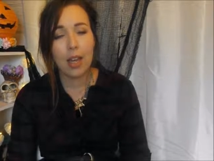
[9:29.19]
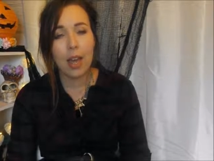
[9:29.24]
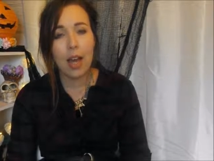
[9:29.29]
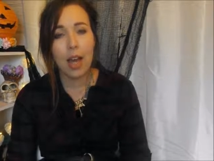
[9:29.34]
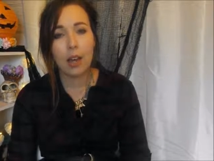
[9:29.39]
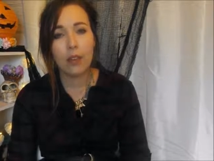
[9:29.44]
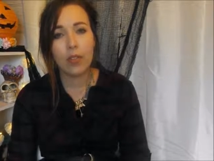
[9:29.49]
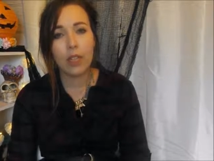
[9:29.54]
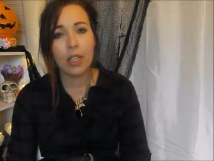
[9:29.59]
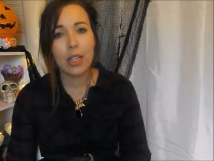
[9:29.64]

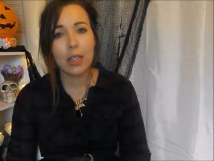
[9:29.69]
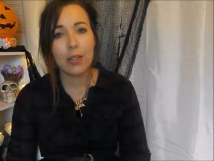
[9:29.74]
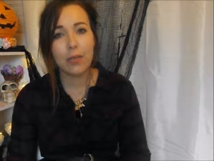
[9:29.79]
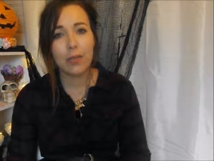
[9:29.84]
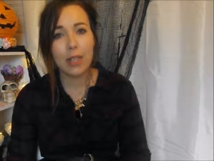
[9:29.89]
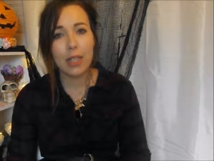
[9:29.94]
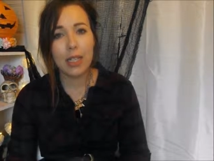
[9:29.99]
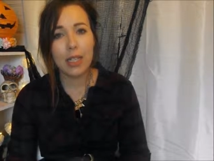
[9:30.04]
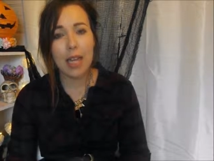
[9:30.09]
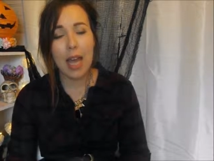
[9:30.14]
Have a
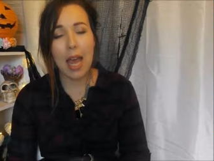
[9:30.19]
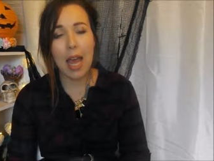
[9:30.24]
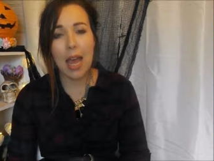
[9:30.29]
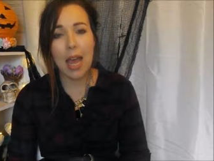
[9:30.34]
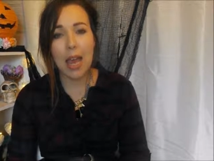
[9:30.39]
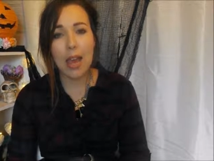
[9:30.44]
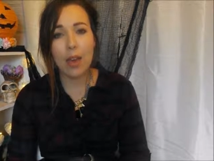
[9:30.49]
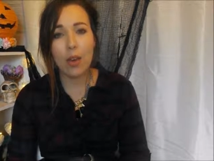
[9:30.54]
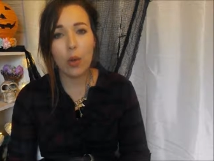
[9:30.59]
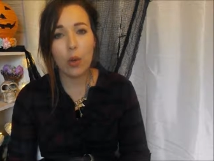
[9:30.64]
lovely
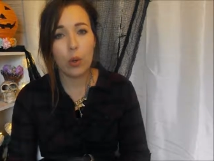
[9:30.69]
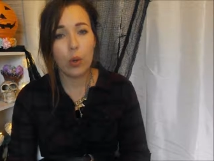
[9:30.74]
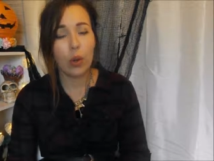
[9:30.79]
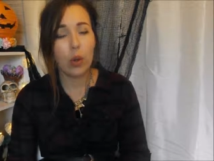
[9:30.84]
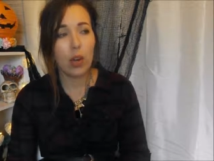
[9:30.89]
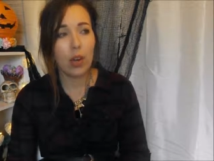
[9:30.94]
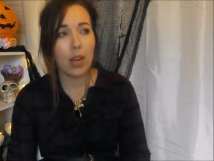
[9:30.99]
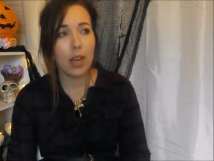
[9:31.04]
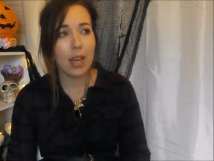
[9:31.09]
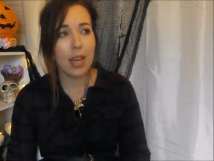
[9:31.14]
day
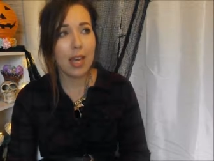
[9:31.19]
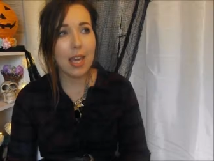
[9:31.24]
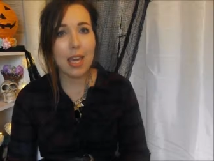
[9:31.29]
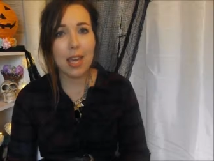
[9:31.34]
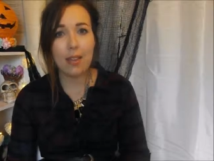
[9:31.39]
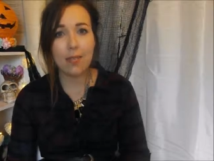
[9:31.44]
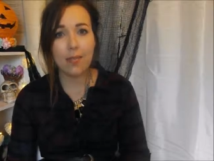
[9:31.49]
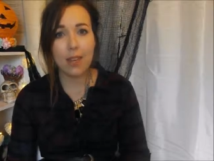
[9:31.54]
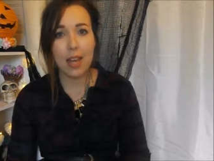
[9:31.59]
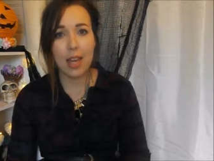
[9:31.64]
or
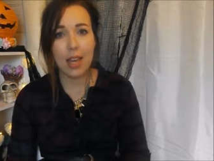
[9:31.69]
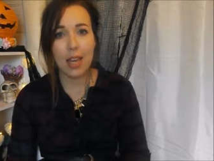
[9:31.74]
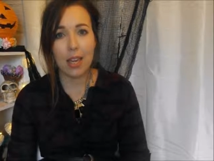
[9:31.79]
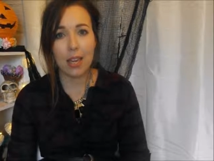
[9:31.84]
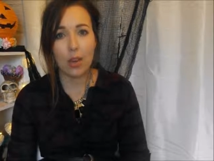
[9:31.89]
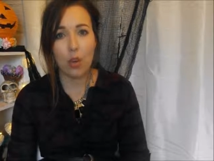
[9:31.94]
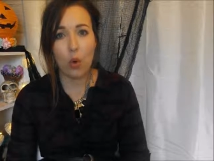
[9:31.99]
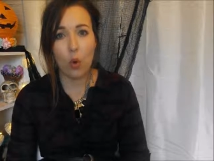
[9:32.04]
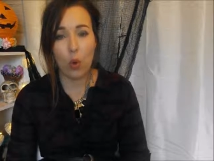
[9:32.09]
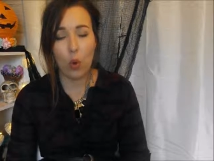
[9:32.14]

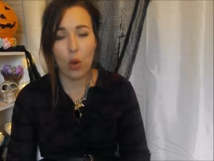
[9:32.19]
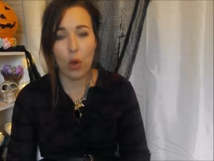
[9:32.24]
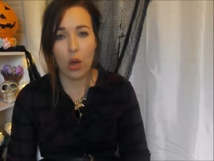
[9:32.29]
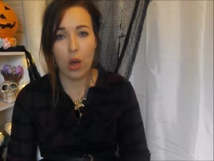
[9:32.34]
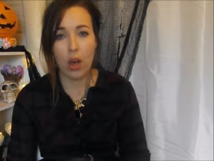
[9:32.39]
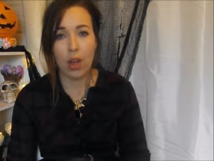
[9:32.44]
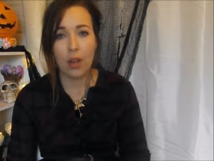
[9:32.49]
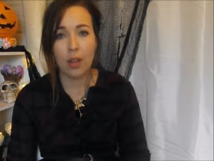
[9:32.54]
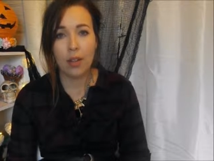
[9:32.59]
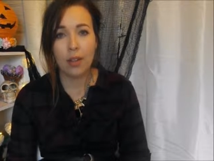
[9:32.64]
evening
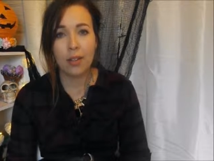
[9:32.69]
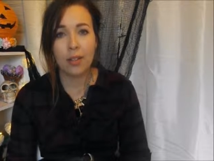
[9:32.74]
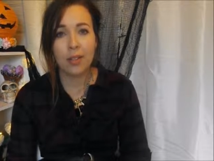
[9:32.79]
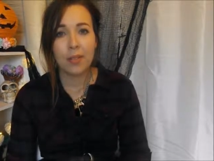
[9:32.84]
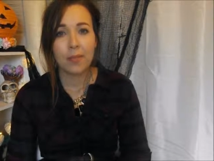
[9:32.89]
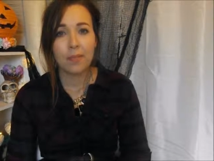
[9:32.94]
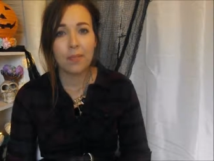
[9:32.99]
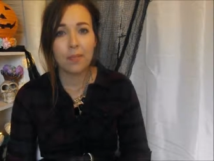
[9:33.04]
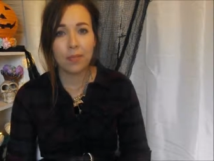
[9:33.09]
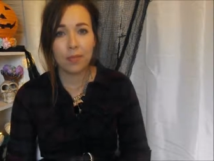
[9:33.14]
or
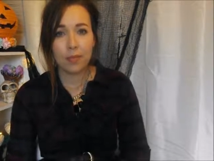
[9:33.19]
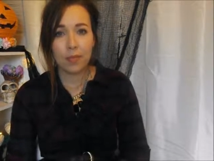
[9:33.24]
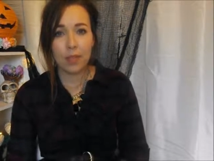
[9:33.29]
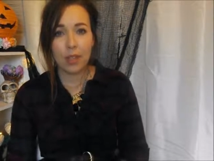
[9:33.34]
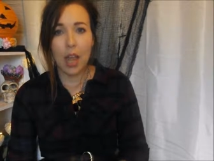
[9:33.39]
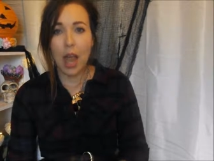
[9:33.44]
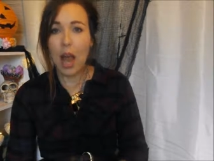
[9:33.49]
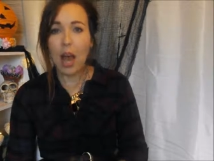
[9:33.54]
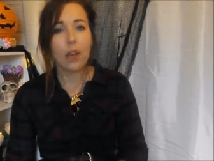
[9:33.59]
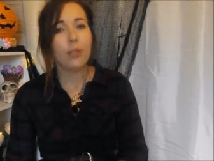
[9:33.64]

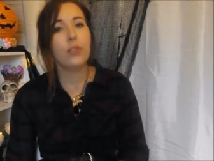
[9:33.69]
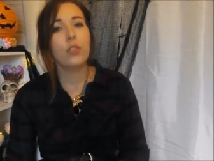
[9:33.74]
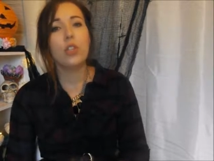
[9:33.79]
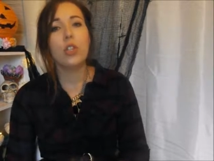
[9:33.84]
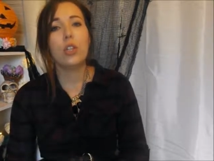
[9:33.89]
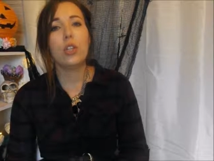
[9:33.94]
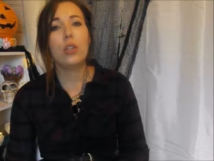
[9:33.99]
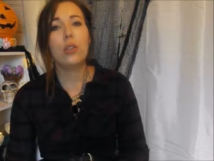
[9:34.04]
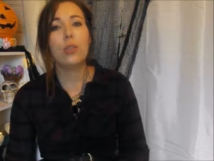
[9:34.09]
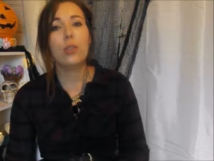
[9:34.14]

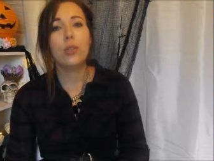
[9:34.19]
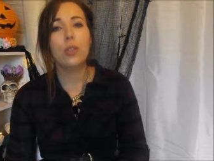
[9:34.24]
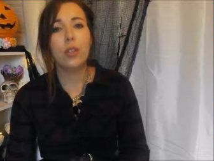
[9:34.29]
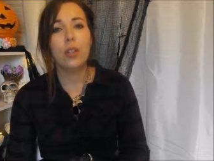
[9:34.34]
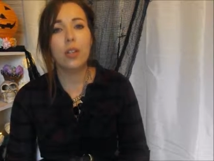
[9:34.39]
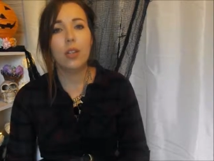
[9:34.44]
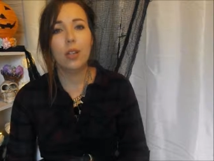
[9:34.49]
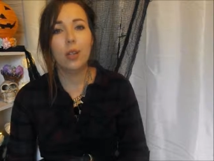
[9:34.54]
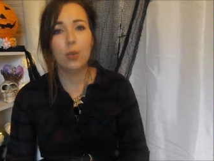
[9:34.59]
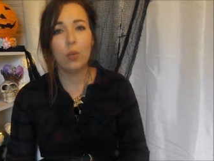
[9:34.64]
afternoon,
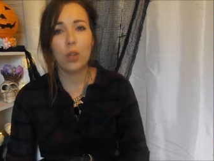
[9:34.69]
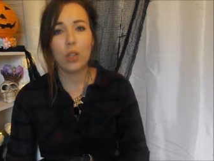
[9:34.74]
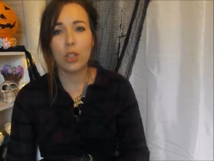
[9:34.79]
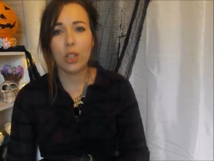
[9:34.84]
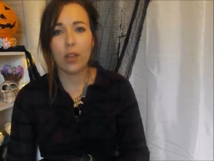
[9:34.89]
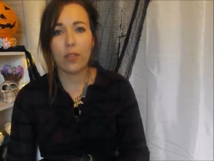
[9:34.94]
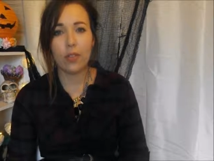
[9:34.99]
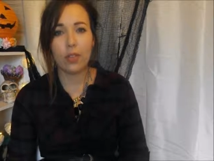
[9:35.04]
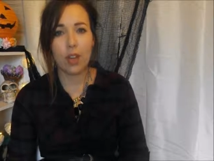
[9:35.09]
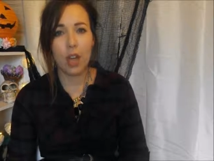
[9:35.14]

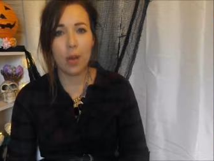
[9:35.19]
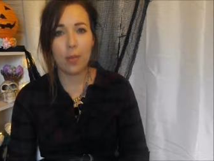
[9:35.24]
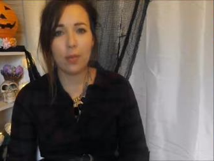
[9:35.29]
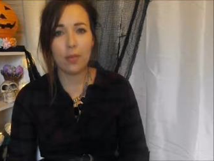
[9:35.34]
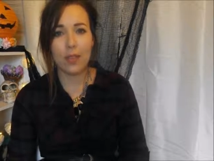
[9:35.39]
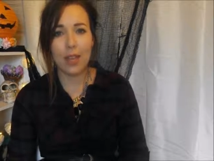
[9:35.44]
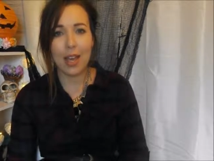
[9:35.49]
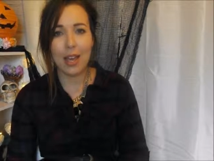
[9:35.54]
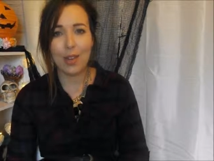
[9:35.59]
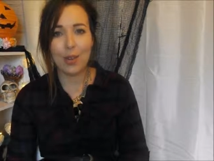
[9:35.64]
whichever time
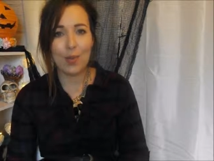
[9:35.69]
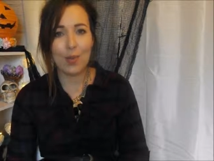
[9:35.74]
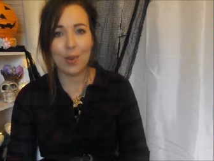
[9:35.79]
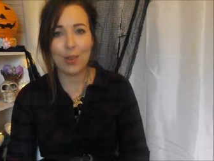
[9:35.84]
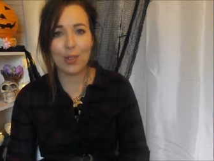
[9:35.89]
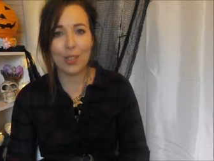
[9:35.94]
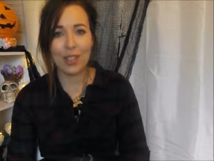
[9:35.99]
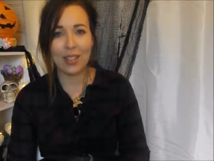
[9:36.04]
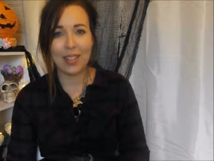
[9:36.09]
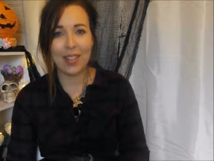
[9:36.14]
of day you're
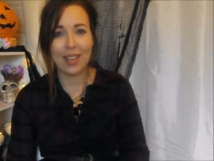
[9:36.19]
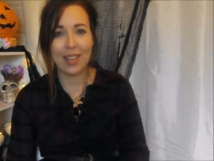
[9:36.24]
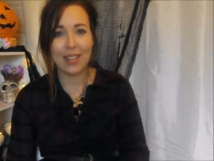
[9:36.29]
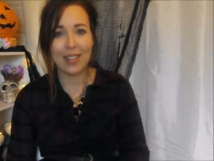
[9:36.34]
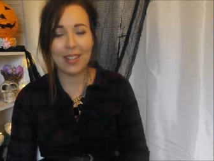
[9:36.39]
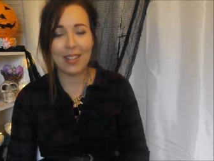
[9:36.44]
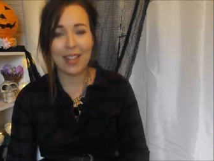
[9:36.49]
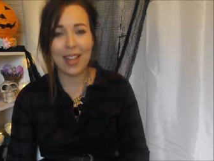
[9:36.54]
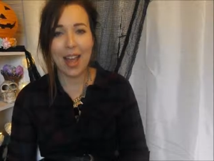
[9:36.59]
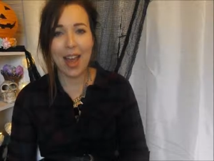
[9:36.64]
watching
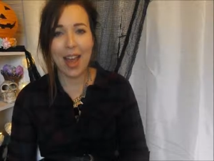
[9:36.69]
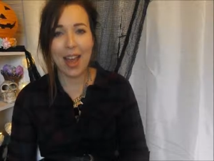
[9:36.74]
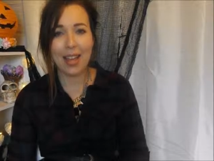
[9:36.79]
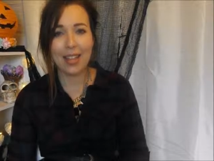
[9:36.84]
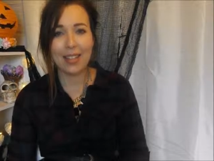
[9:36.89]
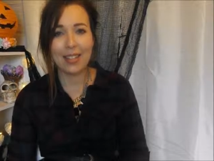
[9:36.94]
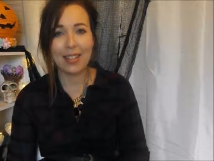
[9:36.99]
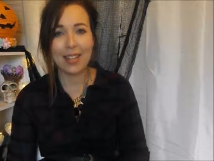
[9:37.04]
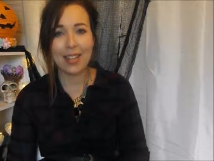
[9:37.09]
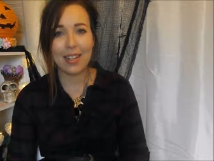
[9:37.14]
this,
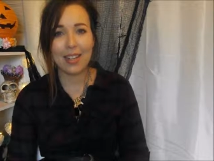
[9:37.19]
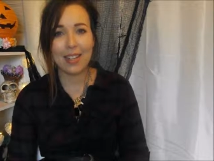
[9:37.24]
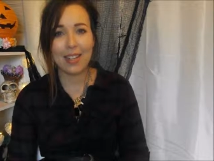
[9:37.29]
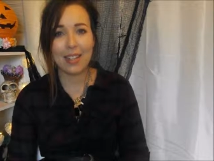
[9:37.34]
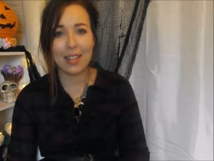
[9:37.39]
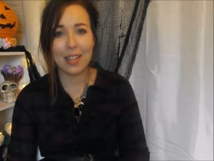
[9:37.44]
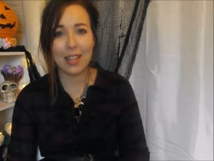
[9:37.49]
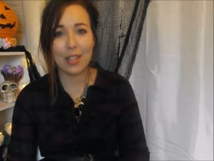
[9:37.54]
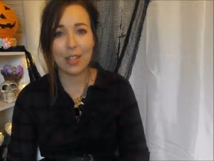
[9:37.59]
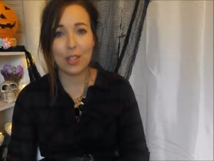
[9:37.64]
and I'll
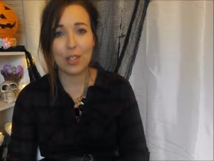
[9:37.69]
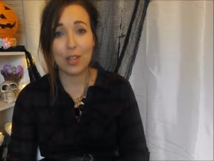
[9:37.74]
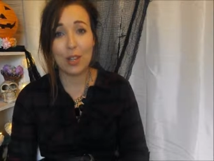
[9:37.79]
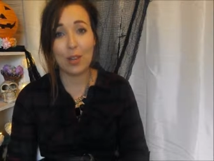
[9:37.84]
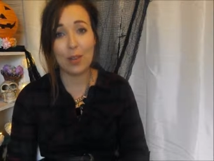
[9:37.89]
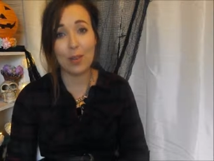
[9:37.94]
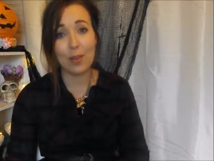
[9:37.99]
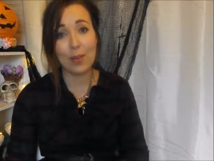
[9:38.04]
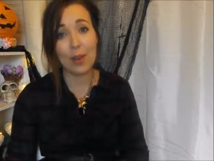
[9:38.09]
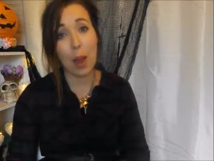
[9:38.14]
see you
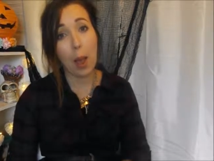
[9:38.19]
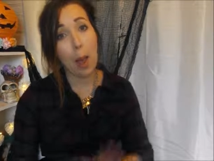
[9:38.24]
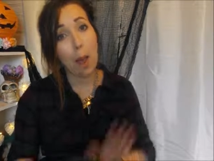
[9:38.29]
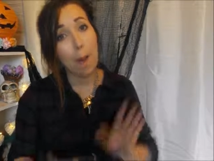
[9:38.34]
soon.